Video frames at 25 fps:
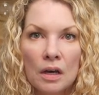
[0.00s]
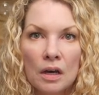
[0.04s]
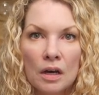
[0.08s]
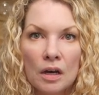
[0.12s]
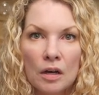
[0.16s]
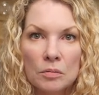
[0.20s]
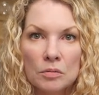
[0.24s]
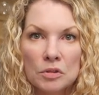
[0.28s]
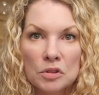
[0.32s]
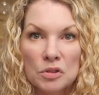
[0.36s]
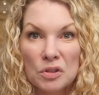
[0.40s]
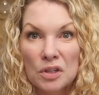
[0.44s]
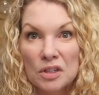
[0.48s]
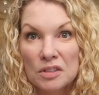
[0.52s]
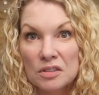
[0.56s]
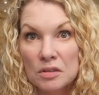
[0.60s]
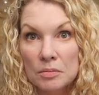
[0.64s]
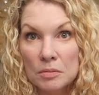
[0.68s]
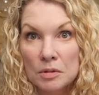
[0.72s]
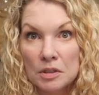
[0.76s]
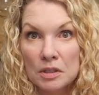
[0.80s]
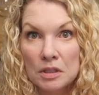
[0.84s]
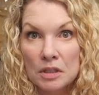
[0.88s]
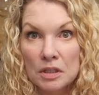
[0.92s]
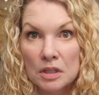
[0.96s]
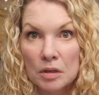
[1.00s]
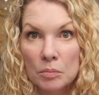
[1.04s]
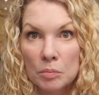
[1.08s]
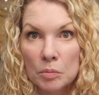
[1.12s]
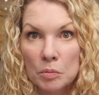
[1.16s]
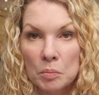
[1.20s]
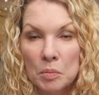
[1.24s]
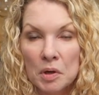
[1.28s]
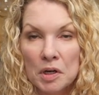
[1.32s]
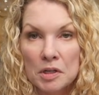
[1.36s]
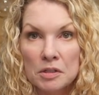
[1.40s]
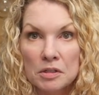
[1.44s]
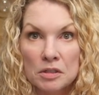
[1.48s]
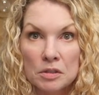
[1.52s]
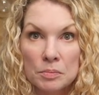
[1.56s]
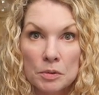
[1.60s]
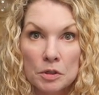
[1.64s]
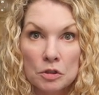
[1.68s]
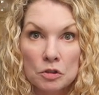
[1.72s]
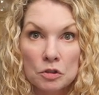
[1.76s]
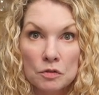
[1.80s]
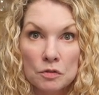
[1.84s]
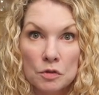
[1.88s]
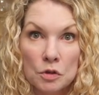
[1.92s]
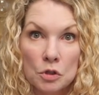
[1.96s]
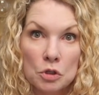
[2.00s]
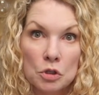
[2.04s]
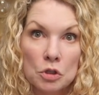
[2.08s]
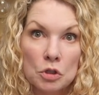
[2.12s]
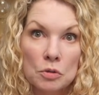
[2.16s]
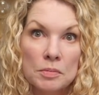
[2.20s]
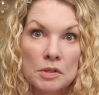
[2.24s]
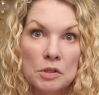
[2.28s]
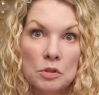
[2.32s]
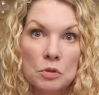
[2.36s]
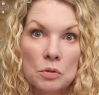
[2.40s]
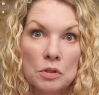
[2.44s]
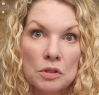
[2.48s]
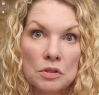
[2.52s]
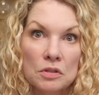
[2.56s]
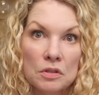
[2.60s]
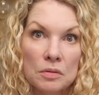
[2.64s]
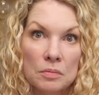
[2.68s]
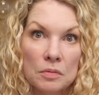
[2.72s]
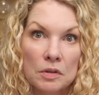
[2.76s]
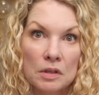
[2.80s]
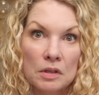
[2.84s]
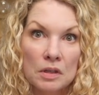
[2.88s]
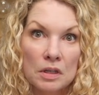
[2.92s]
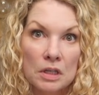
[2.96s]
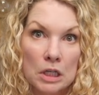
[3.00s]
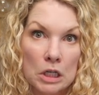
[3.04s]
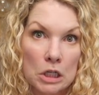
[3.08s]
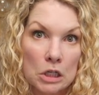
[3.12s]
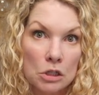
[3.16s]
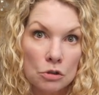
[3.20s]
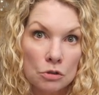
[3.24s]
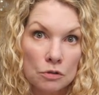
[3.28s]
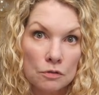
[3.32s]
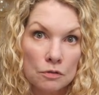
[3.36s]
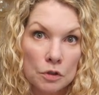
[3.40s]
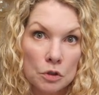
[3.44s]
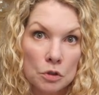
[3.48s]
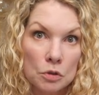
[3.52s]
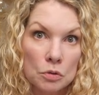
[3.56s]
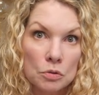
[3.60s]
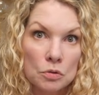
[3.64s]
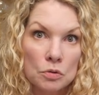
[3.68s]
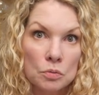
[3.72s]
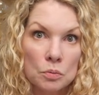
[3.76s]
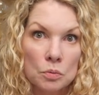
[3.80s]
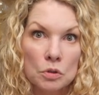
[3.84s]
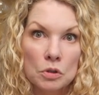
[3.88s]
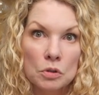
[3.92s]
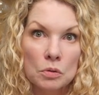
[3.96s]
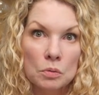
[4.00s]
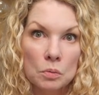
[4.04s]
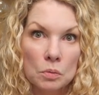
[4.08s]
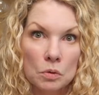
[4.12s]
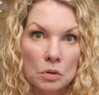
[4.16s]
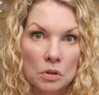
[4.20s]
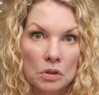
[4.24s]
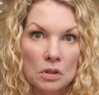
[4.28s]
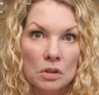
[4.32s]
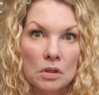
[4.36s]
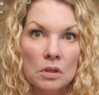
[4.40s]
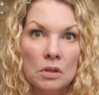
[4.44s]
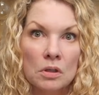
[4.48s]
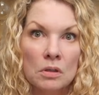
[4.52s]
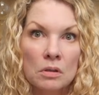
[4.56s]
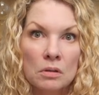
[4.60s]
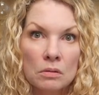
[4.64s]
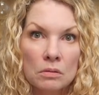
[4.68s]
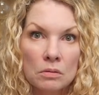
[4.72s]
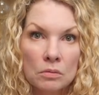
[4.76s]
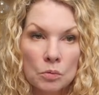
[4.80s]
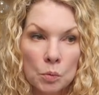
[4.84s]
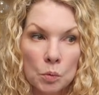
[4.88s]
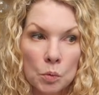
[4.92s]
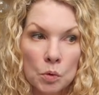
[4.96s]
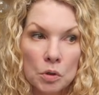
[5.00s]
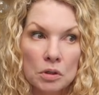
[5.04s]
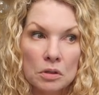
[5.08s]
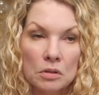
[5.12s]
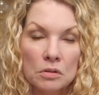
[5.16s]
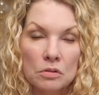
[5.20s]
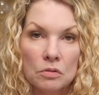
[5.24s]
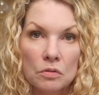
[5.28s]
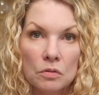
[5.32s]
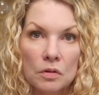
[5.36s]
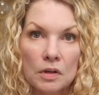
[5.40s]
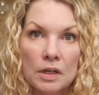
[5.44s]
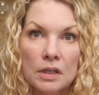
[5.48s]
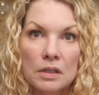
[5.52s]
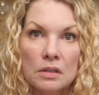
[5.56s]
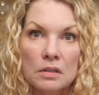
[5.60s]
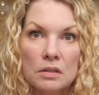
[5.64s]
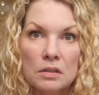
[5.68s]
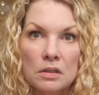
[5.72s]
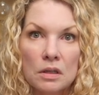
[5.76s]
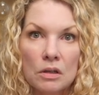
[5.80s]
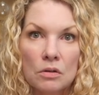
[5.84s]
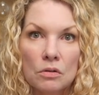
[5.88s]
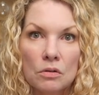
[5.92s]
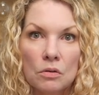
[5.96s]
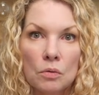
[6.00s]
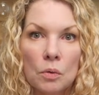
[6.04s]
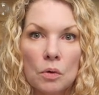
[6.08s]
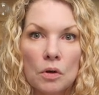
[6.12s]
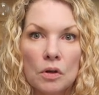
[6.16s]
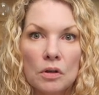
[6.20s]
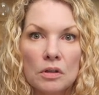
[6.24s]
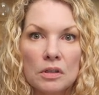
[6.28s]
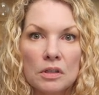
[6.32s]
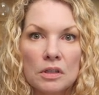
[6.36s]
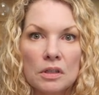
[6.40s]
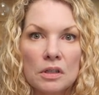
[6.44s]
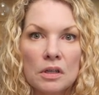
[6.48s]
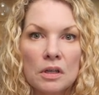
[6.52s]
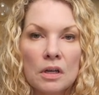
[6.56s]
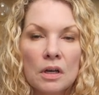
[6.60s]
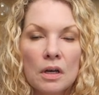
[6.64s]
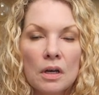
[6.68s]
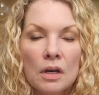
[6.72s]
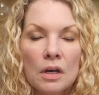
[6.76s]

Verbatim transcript: Um, so that's something to keep in mind, especially if you're gonna be doing something like interviews where you really want great sound quality.